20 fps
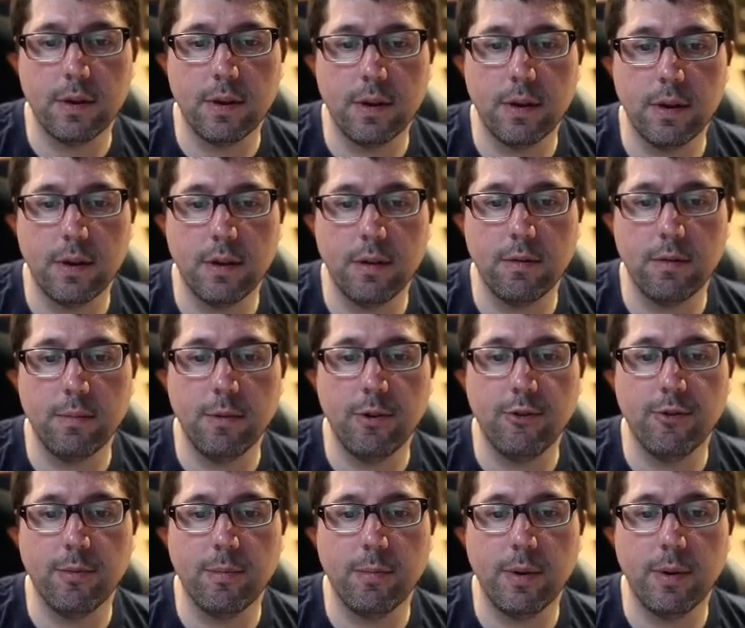this
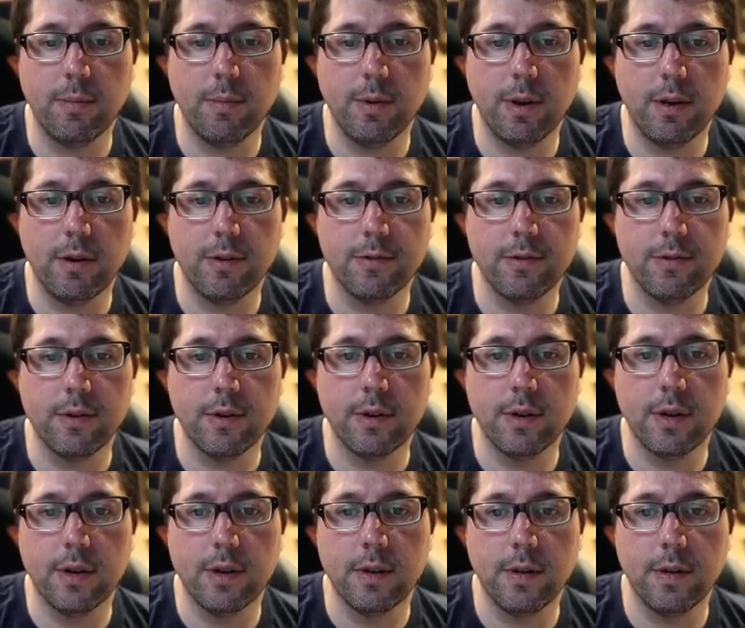bishop will be lost
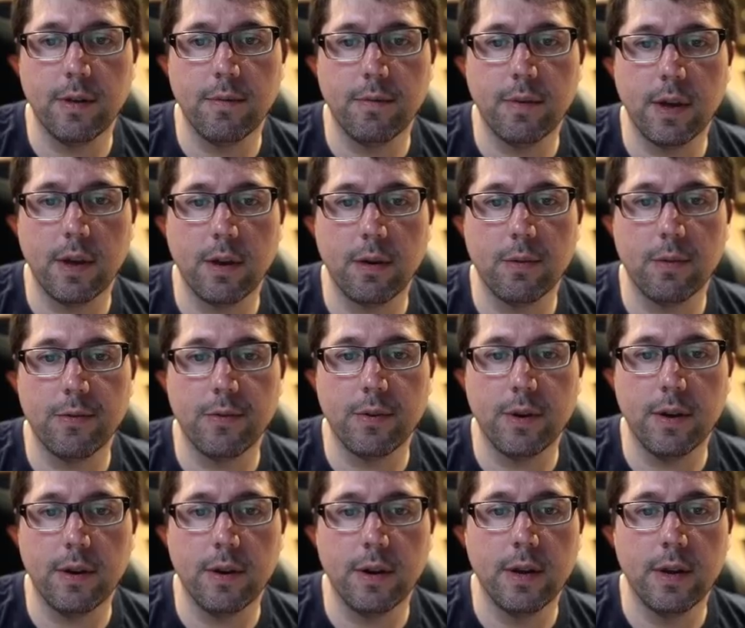if king goes here.